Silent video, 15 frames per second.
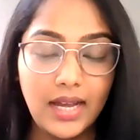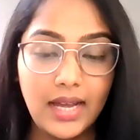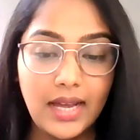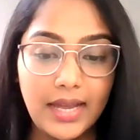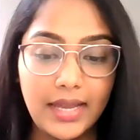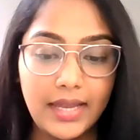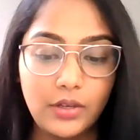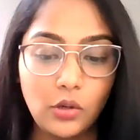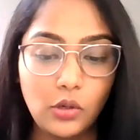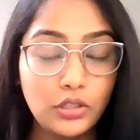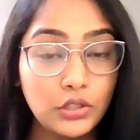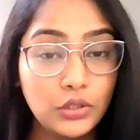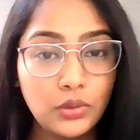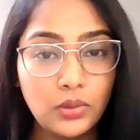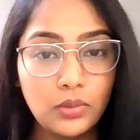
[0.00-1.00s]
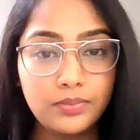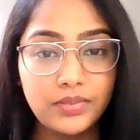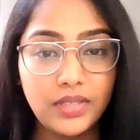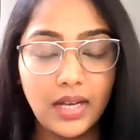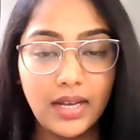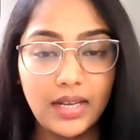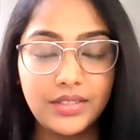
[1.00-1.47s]
and also
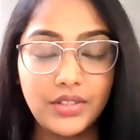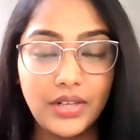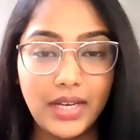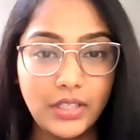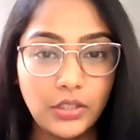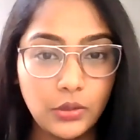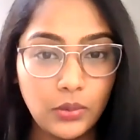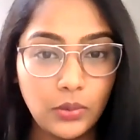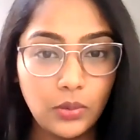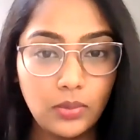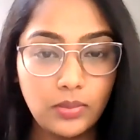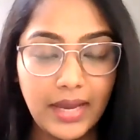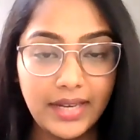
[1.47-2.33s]
try to